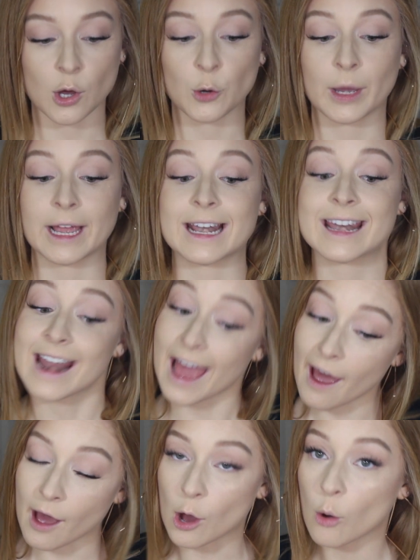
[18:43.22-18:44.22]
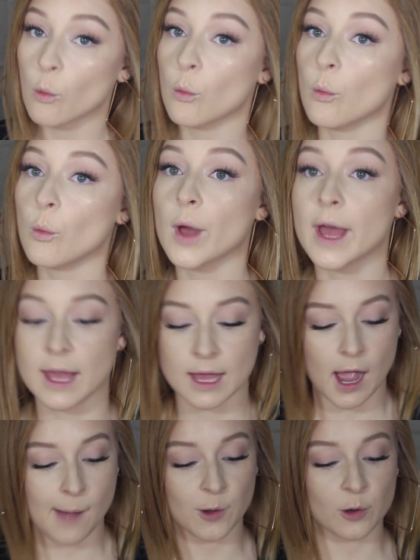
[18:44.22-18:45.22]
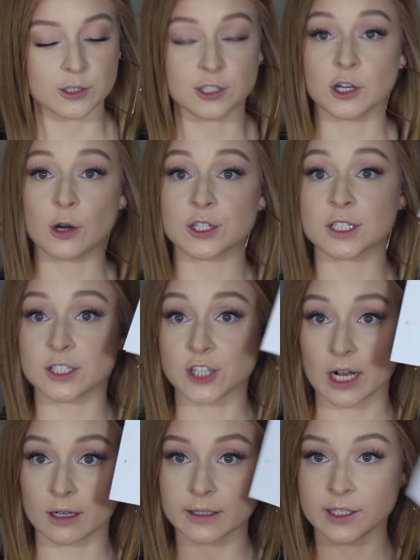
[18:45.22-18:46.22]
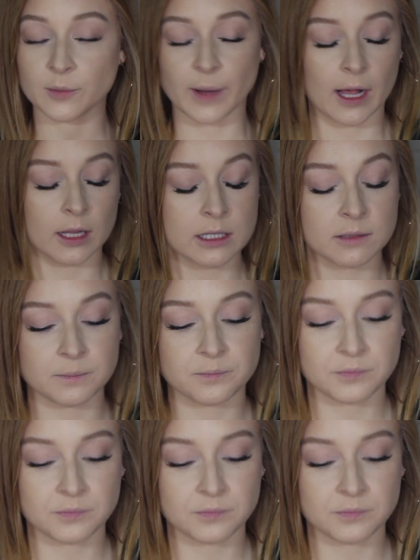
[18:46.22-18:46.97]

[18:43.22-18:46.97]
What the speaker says: Okay, now I'm going to go into the Jaclyn Hill palette.